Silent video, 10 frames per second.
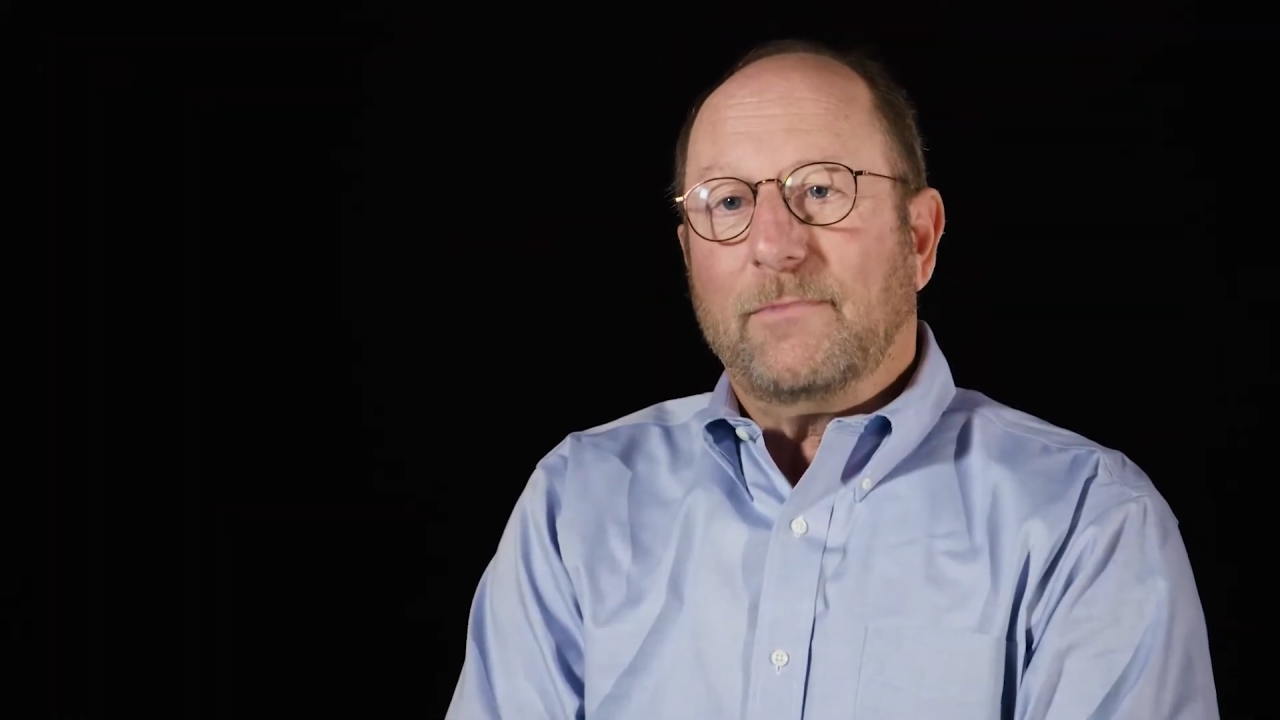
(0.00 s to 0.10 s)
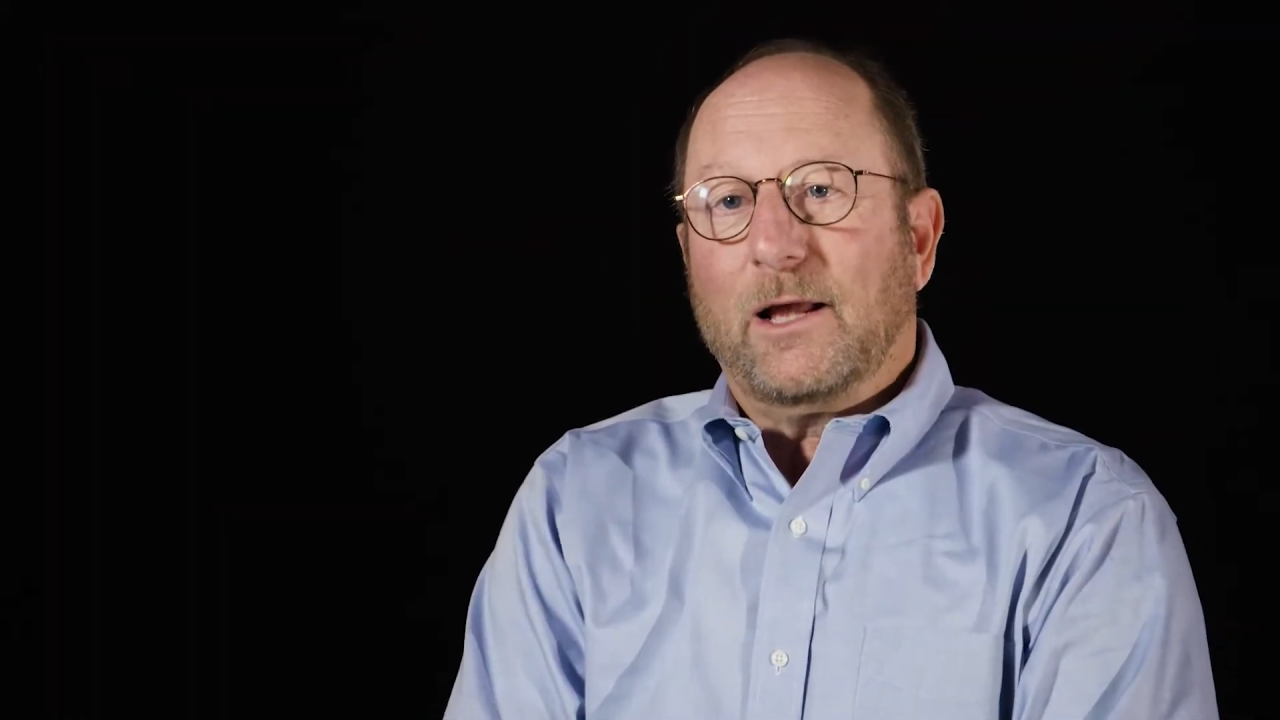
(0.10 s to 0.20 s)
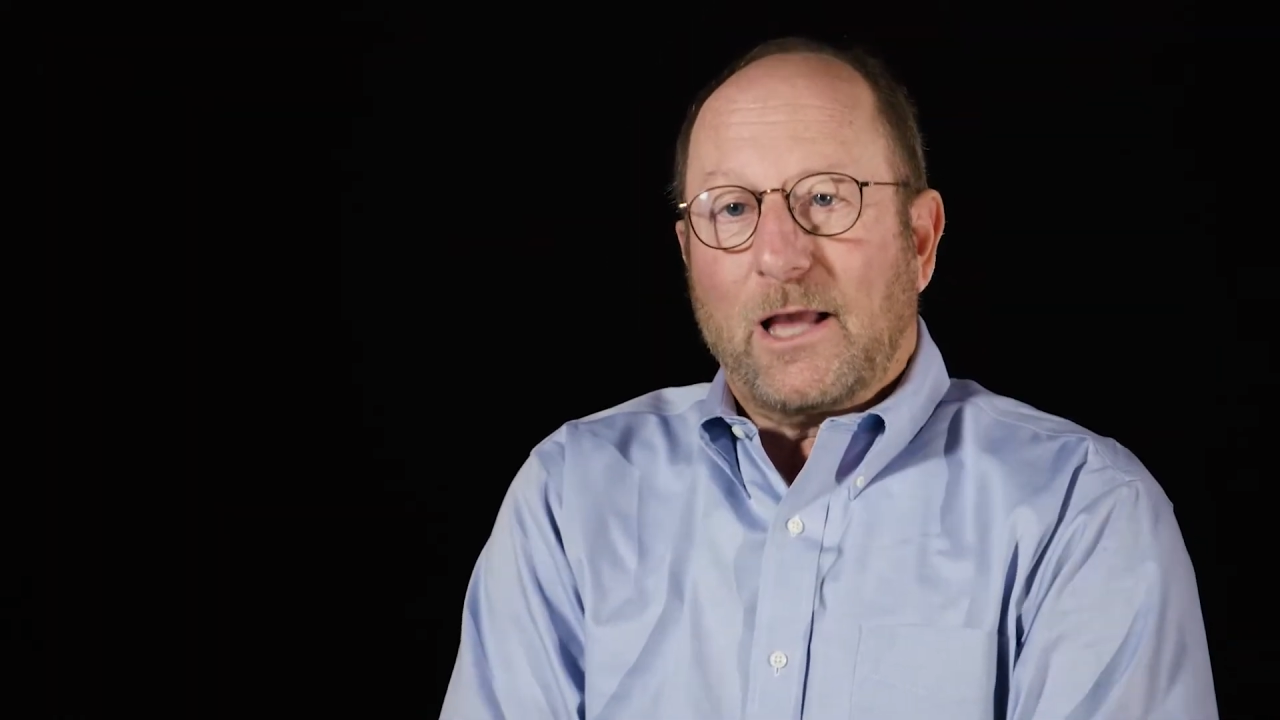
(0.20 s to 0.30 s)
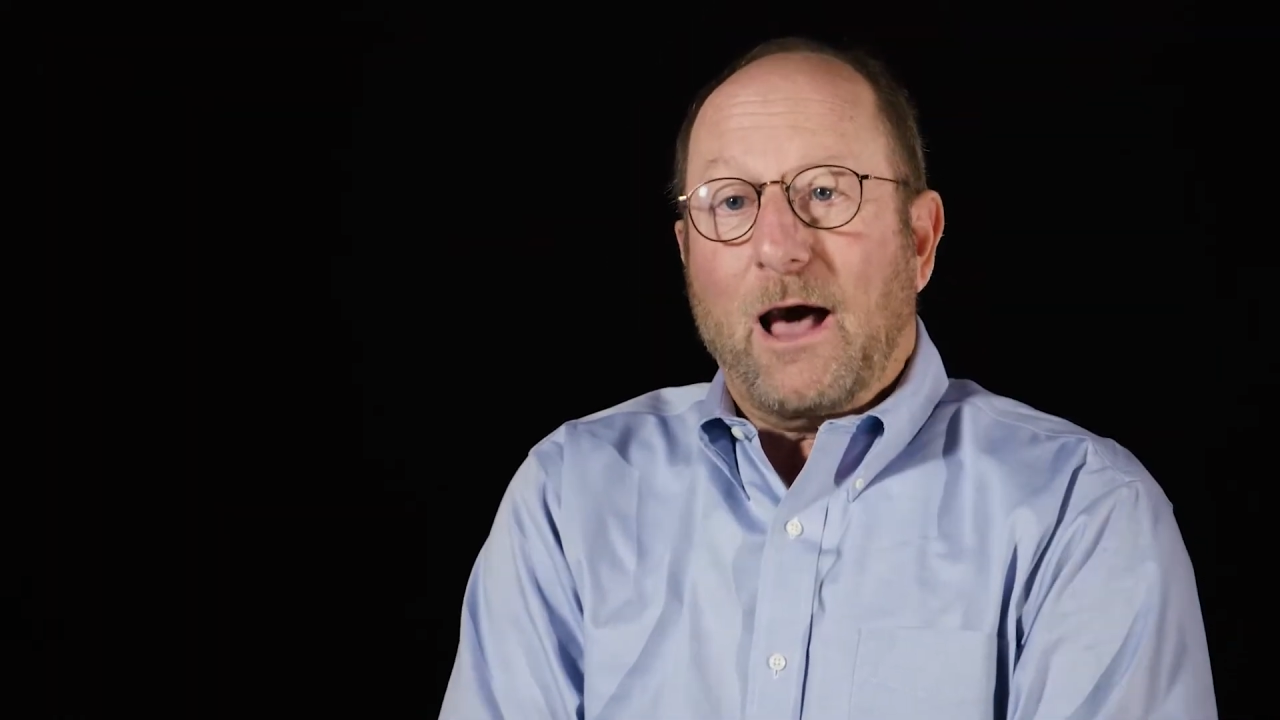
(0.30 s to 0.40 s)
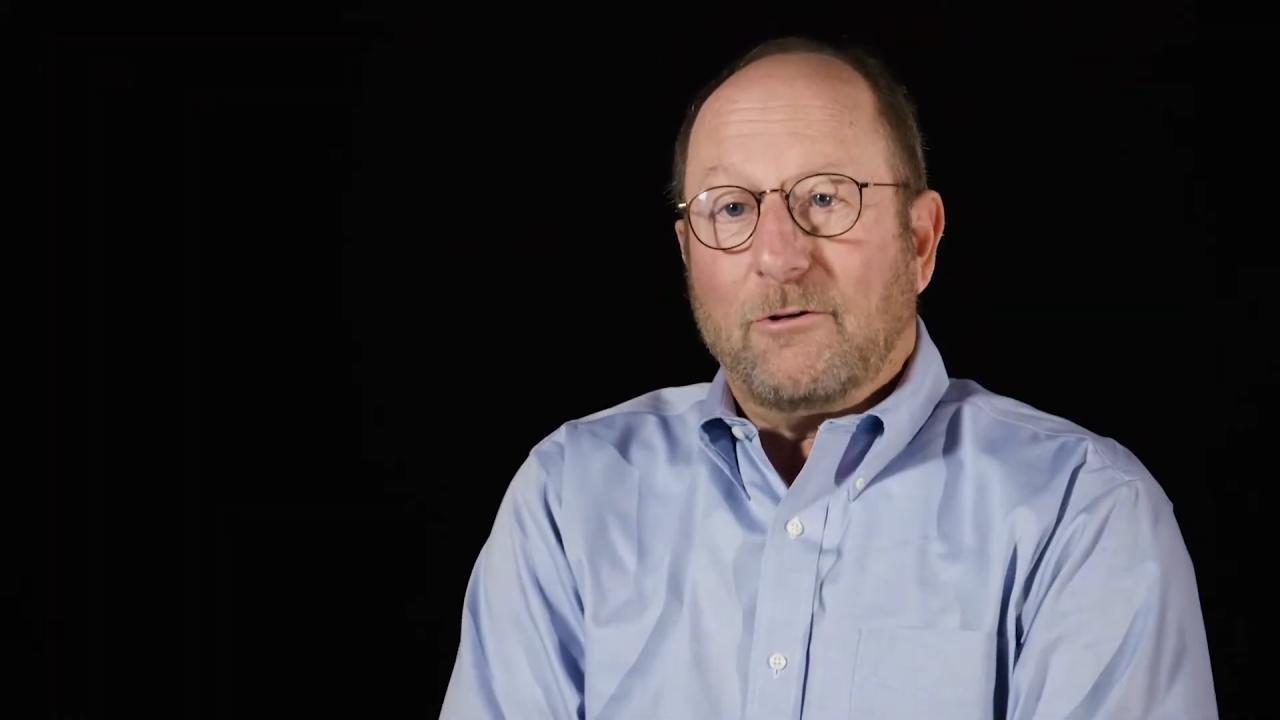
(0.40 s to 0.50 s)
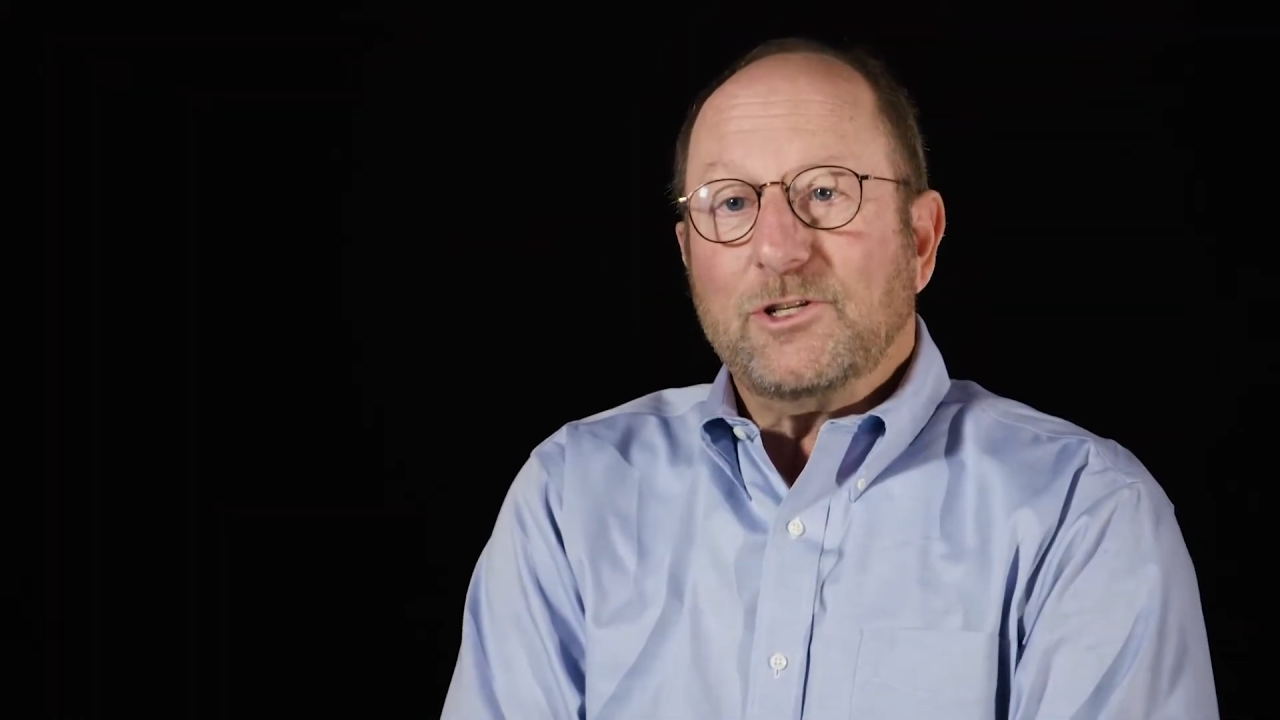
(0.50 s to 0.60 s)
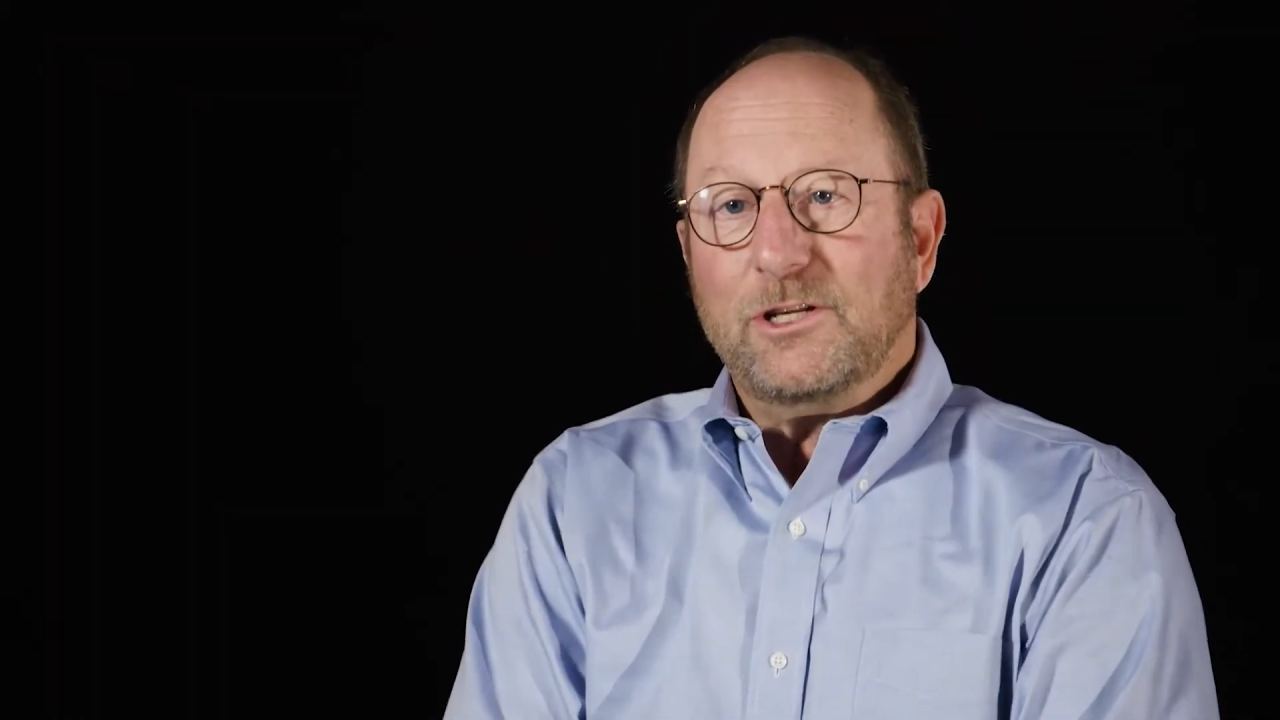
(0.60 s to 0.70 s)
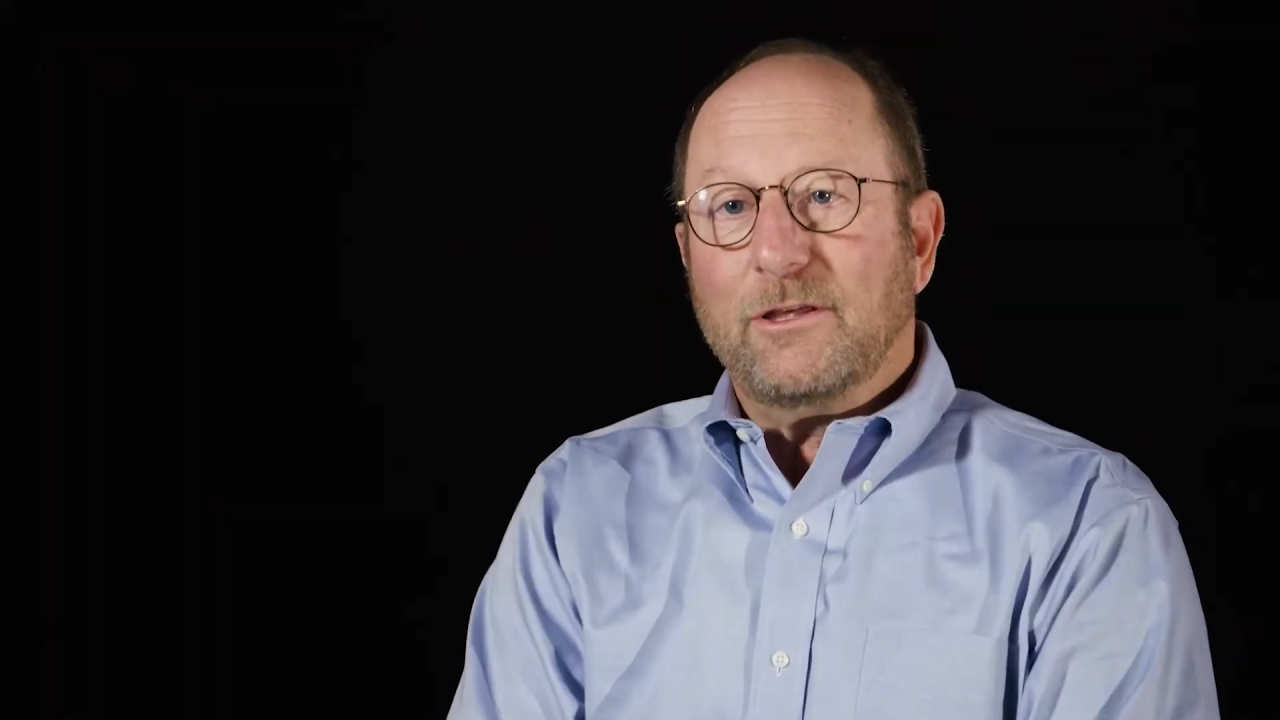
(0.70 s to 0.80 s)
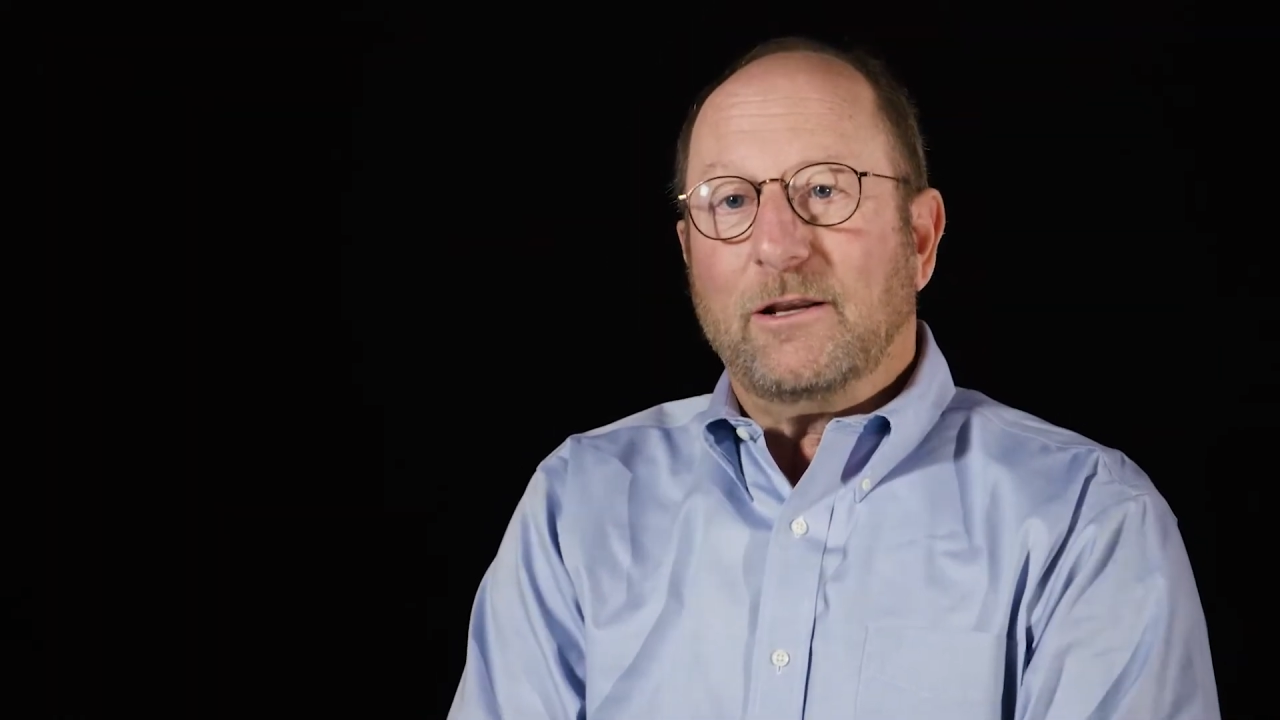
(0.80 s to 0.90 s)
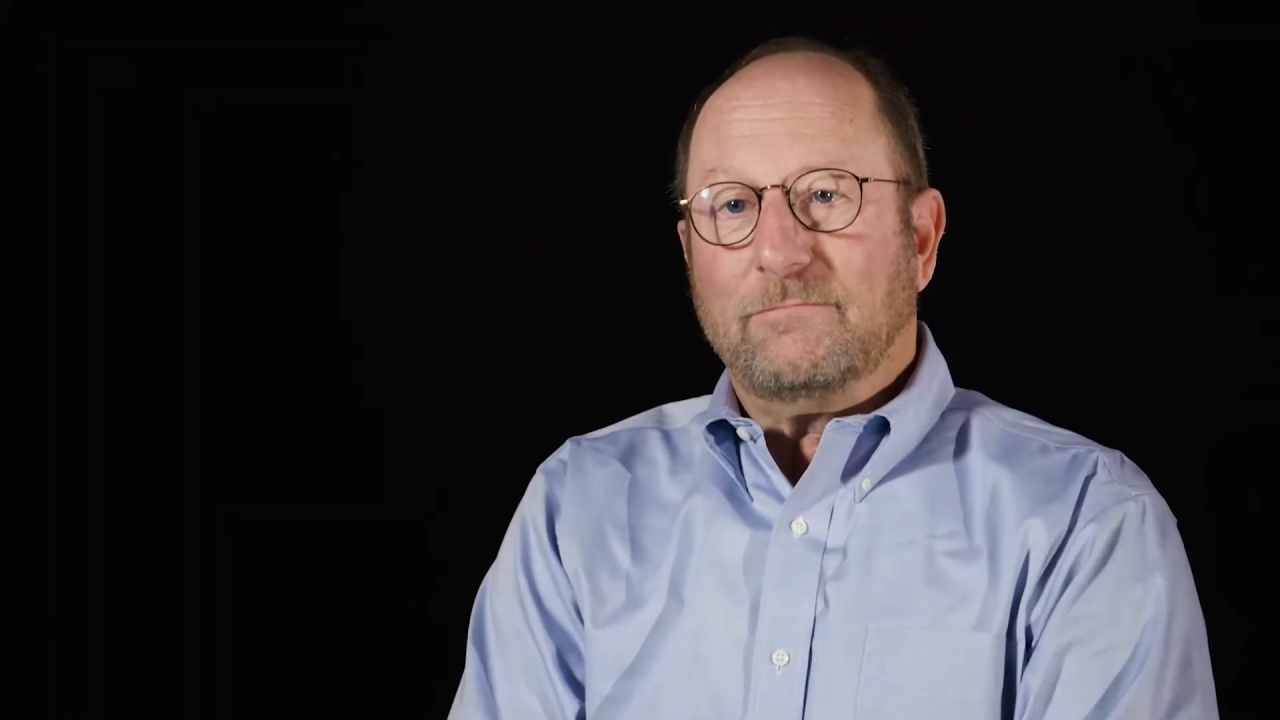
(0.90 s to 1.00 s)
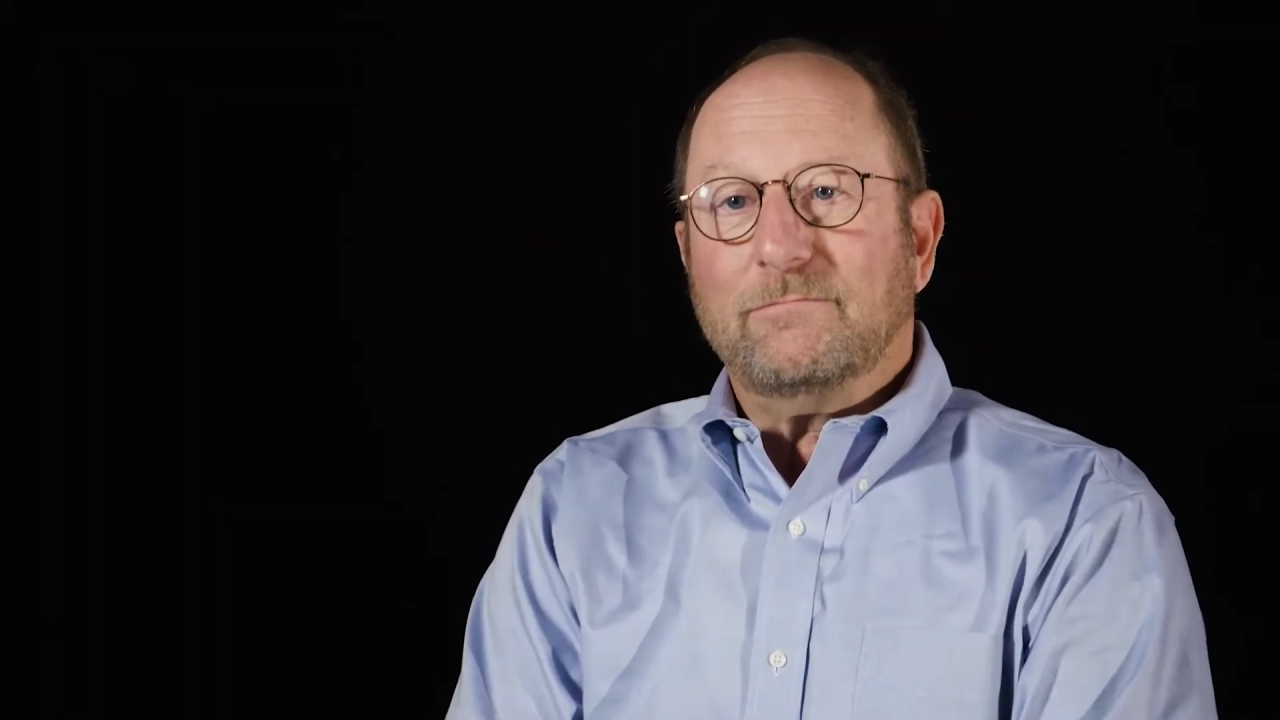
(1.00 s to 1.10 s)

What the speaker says: oncology that